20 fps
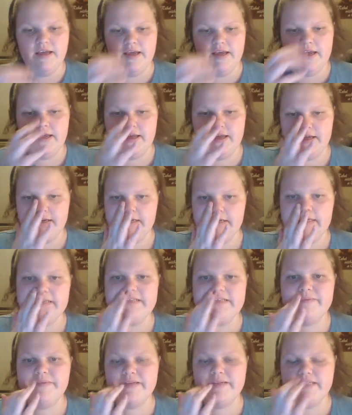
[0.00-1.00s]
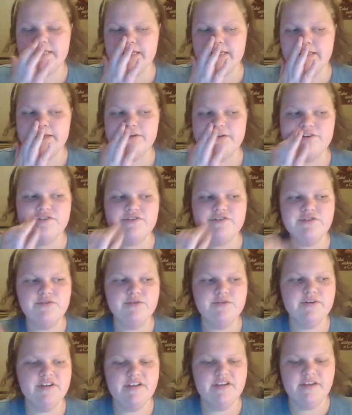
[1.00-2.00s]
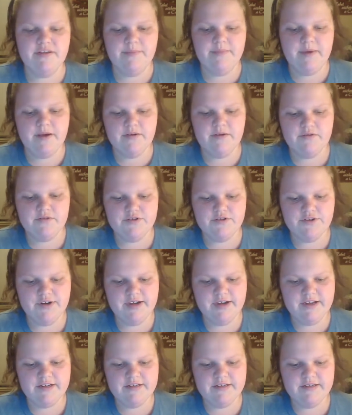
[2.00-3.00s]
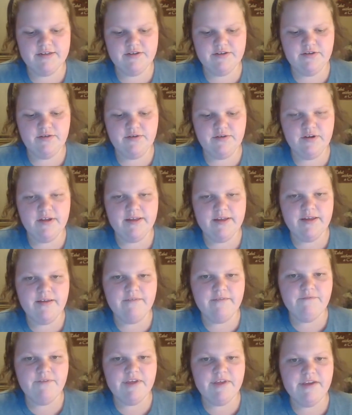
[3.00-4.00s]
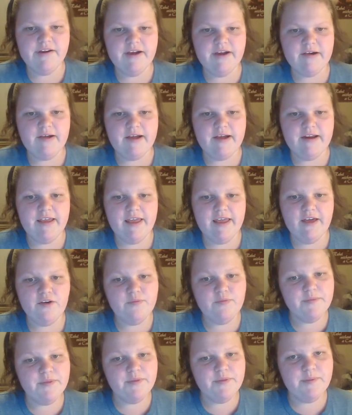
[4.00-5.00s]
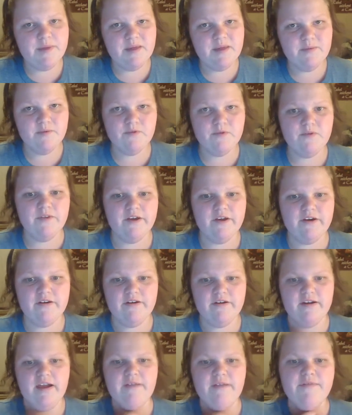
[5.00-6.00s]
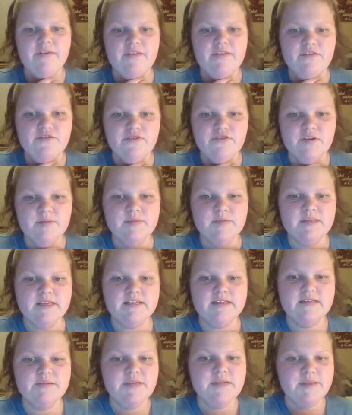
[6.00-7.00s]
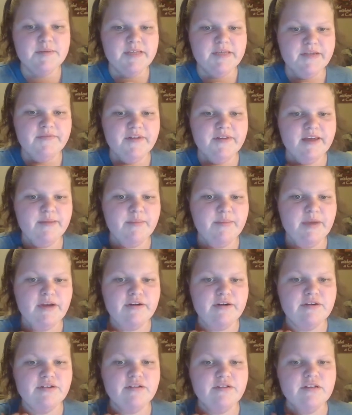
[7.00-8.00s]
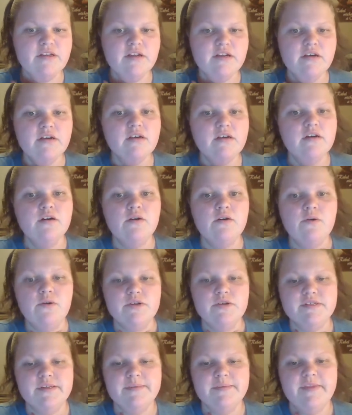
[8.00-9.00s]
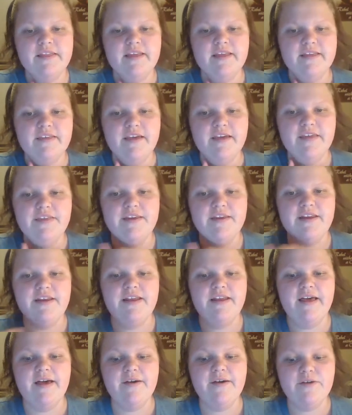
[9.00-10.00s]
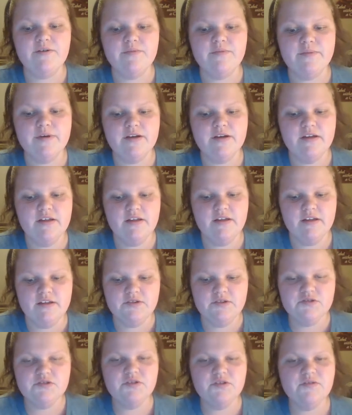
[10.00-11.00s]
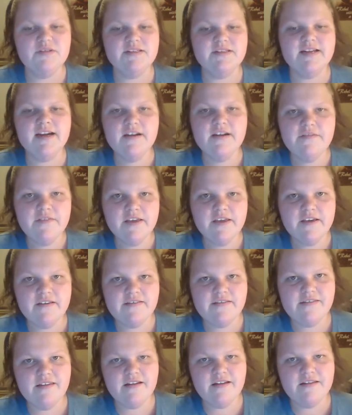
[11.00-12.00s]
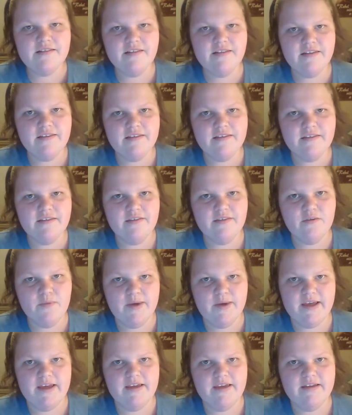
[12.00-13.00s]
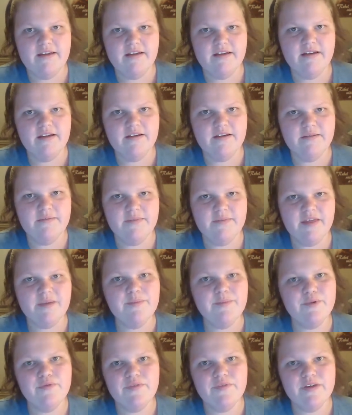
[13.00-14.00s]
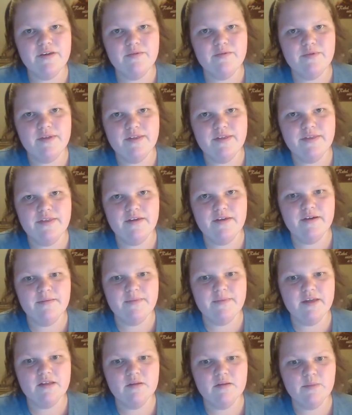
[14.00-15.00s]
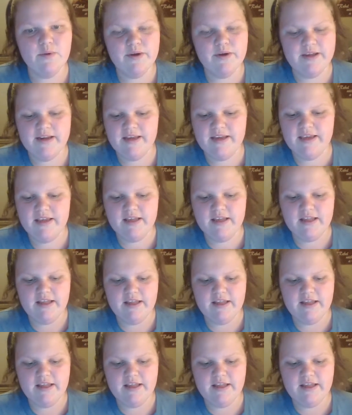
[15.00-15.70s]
And it's basically her story about trying to figure out how to help the people that are having the dreams. Like, sometimes they have nightmares or something like that, and they need help. So it's kind of like a Sixth Sense in the way, that movie with the little boy in it.